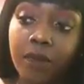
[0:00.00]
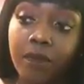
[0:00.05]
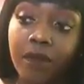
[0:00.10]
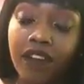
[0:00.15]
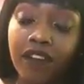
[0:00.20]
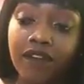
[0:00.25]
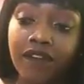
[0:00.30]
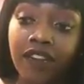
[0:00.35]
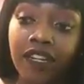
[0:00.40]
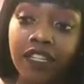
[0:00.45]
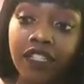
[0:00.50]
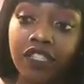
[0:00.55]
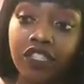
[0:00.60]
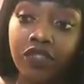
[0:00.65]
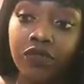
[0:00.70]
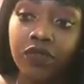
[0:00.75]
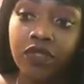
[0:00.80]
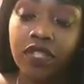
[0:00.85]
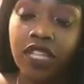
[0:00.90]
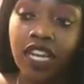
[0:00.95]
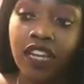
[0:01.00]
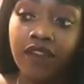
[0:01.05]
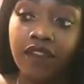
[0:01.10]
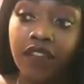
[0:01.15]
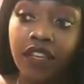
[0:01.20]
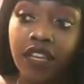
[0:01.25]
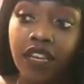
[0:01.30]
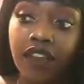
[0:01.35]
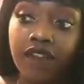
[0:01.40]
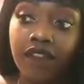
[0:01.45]
my friend, she was
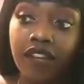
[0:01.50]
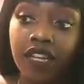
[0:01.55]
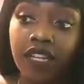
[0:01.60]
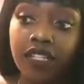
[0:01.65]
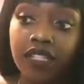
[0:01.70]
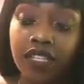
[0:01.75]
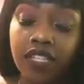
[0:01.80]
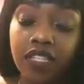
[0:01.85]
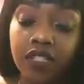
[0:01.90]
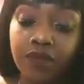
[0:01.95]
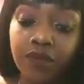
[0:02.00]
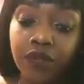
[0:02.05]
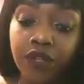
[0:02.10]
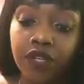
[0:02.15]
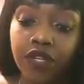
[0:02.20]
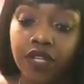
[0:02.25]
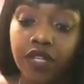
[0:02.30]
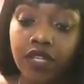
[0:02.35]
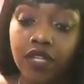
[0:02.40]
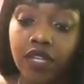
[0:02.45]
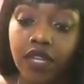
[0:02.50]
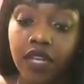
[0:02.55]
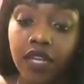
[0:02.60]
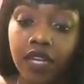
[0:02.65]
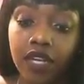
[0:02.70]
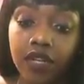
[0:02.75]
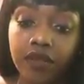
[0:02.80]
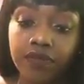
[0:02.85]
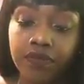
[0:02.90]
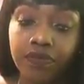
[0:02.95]
having a Valentine's party
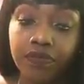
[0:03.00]
at